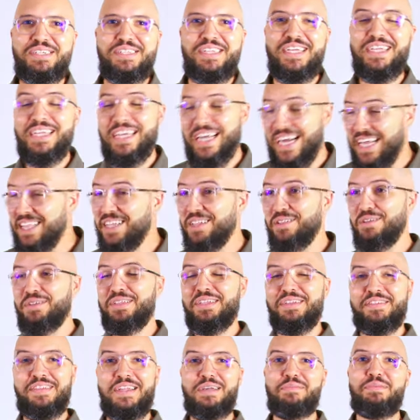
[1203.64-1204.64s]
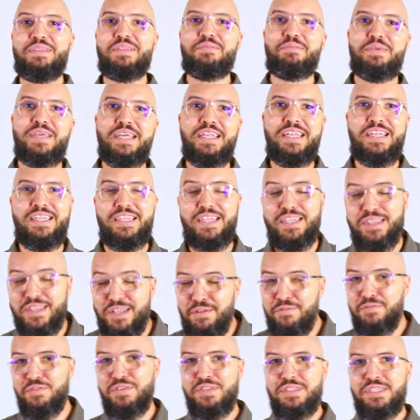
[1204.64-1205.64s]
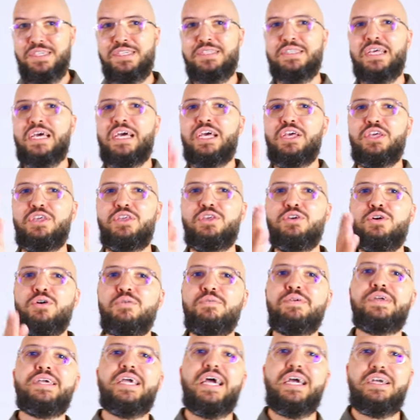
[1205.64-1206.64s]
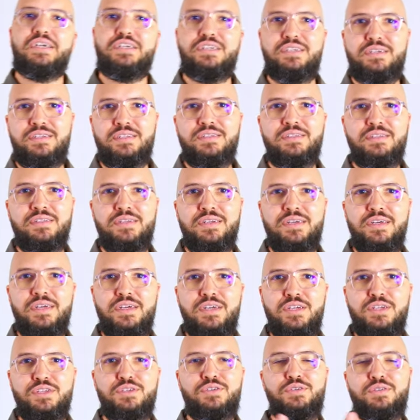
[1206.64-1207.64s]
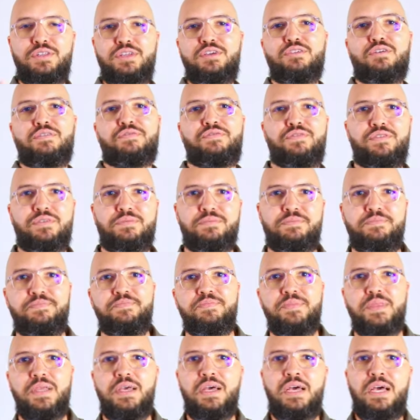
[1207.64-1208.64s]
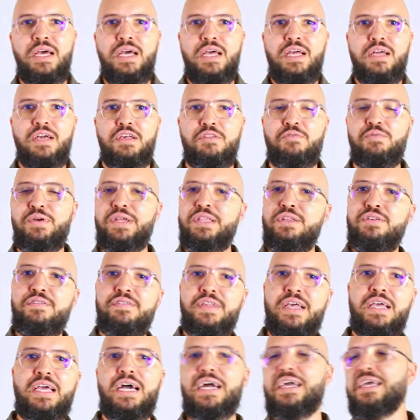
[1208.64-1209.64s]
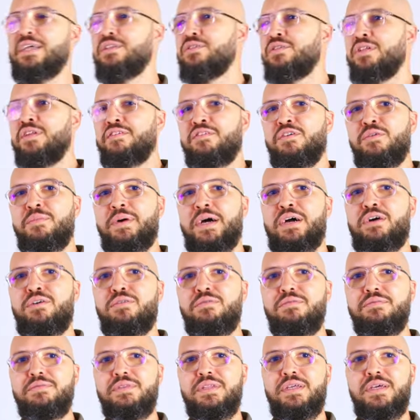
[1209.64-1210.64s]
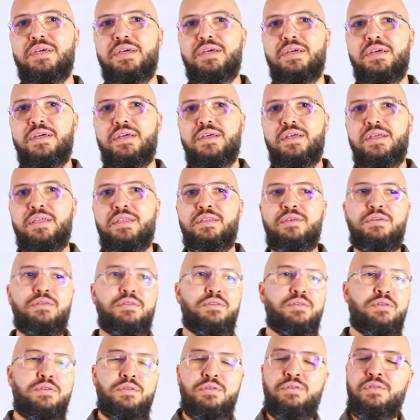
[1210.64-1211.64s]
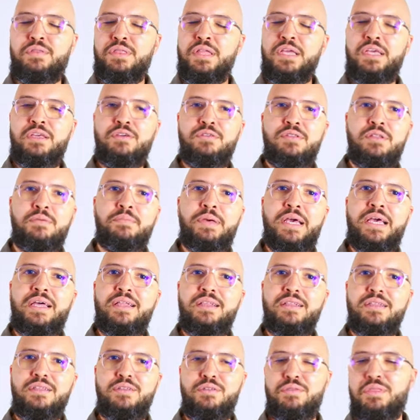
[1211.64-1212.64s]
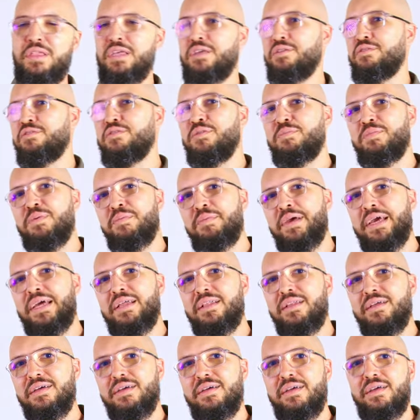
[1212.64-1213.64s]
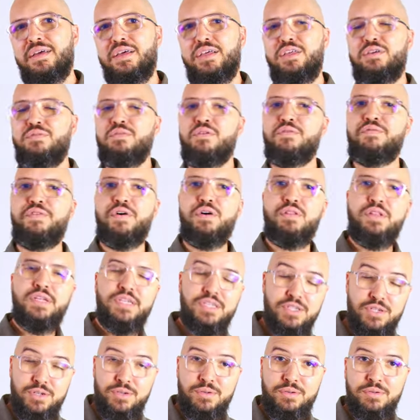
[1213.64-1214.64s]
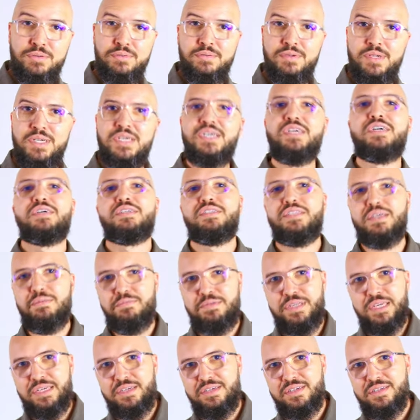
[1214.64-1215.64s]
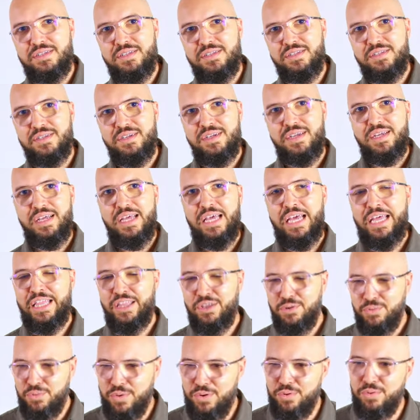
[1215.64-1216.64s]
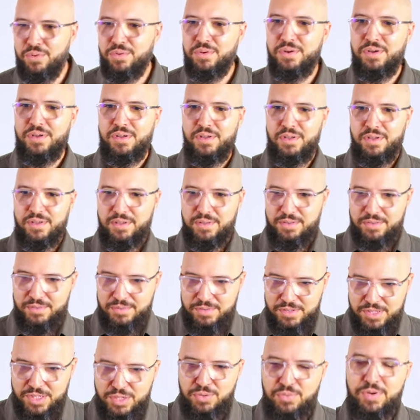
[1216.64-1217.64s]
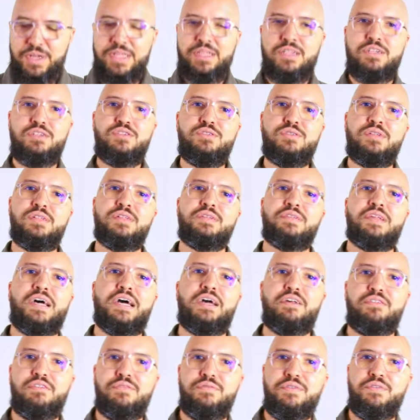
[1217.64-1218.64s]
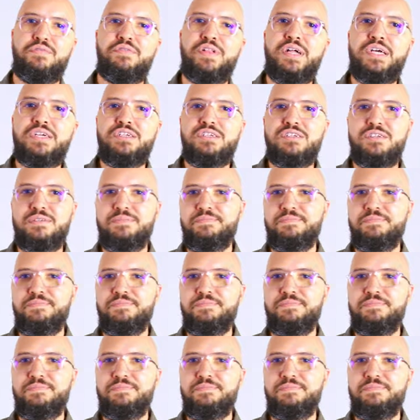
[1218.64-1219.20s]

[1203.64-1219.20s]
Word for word: they kind of look the same in the beginning. The difference is your reaction to the offer. Because when you say, I can do this on my own, you, you, you think you're the man, you think you're Superman, you will fall into temptation and you will surrender to the desires of your flesh,